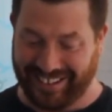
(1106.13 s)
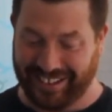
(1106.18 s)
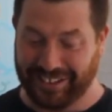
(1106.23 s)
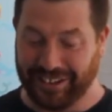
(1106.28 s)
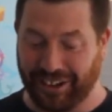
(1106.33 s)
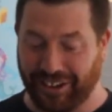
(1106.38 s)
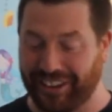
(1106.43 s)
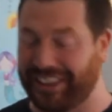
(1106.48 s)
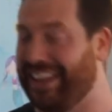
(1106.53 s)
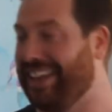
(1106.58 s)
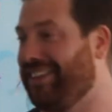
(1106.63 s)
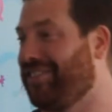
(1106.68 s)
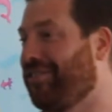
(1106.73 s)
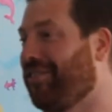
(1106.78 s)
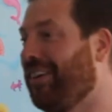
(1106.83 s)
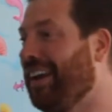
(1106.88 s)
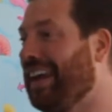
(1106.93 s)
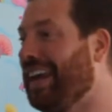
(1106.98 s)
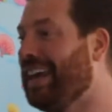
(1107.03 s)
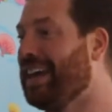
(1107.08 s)
Not
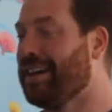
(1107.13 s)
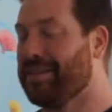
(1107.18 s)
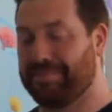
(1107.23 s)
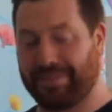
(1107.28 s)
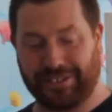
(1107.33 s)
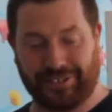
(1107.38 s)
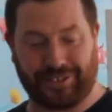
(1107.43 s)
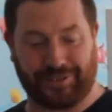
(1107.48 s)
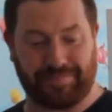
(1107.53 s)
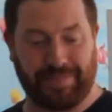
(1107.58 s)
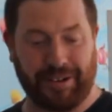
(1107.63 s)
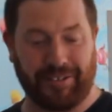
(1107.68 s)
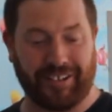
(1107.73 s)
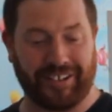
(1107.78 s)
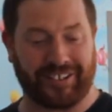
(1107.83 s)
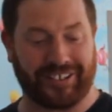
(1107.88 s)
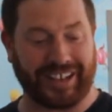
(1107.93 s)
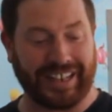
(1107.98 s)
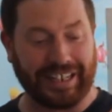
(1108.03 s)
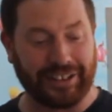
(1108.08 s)
literally, but
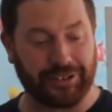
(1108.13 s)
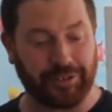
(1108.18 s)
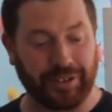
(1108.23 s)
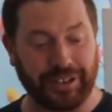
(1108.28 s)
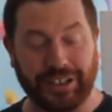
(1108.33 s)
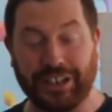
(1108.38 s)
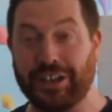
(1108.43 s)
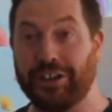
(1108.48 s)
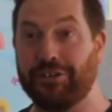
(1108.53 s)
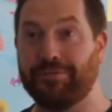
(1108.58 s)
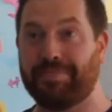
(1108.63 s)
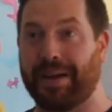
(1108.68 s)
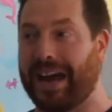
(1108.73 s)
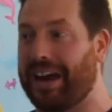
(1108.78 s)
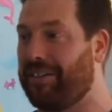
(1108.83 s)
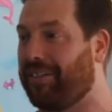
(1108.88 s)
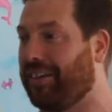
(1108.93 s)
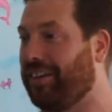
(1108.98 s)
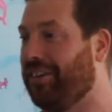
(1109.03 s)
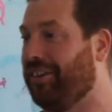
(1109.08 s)
spiritually, to a new
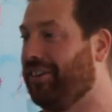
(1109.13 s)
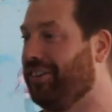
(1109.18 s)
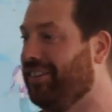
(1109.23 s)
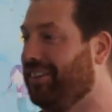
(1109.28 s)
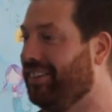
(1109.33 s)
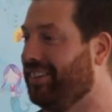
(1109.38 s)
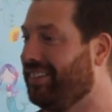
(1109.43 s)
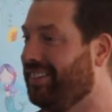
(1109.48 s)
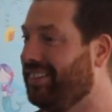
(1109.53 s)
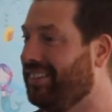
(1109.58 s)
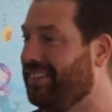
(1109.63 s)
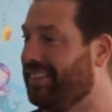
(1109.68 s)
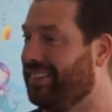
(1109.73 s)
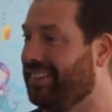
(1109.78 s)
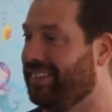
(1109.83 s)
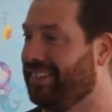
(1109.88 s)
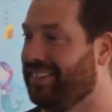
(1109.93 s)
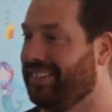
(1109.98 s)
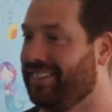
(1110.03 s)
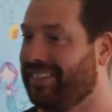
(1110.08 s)
parenthood.
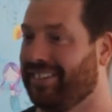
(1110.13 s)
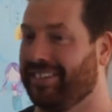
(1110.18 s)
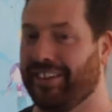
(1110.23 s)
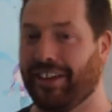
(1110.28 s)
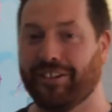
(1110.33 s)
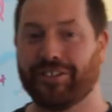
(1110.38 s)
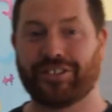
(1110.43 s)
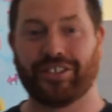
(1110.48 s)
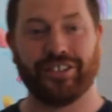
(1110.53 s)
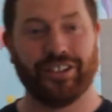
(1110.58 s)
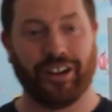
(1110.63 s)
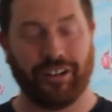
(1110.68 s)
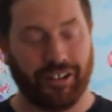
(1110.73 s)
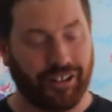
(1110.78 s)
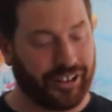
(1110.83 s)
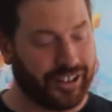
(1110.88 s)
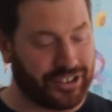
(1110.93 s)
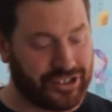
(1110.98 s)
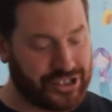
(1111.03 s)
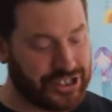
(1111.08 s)
No
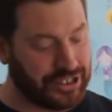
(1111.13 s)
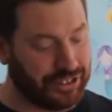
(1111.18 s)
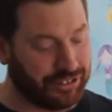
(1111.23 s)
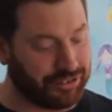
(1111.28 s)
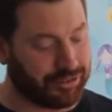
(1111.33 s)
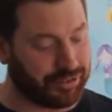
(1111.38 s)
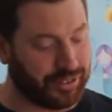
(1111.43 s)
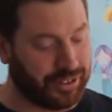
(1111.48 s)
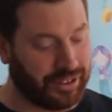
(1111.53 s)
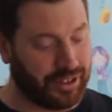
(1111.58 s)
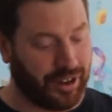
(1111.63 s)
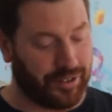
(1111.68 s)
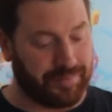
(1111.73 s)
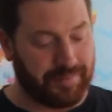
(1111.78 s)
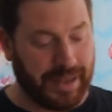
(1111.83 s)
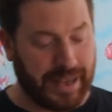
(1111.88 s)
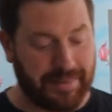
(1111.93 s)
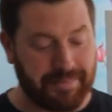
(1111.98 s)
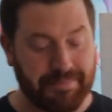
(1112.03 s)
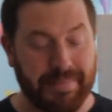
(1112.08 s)
longer children of
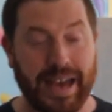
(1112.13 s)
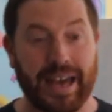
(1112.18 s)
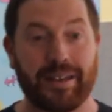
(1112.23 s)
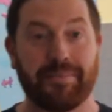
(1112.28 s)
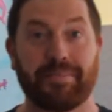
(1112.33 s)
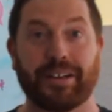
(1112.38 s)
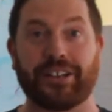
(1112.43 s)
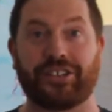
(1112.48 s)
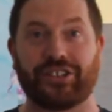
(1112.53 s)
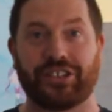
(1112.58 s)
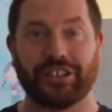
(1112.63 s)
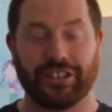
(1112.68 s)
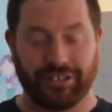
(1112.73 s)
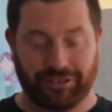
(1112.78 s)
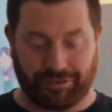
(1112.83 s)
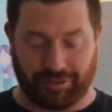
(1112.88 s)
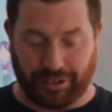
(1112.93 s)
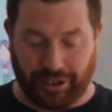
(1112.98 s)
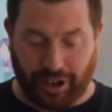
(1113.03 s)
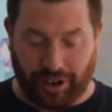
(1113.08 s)
mere men, but
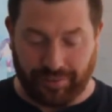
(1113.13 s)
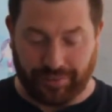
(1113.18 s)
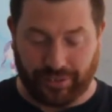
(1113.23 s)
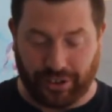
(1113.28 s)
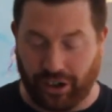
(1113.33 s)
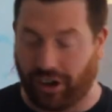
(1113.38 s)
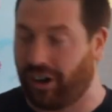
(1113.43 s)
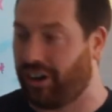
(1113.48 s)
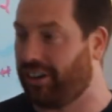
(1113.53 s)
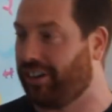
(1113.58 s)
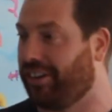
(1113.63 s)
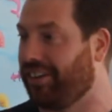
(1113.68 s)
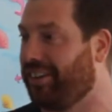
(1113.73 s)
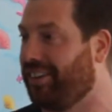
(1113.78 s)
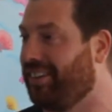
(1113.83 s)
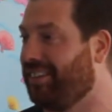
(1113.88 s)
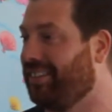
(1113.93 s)
children of God.